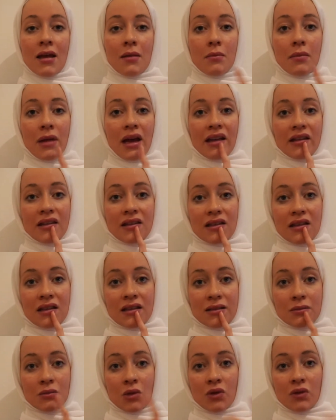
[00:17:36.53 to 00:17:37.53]
But
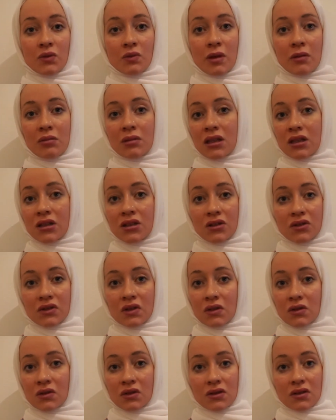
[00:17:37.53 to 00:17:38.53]
since most people are just
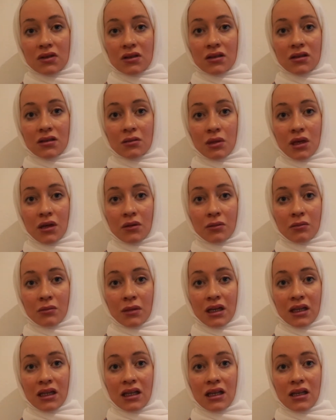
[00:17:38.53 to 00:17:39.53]
concerned about
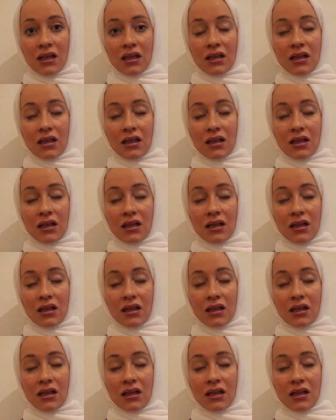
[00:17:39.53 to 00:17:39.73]
money,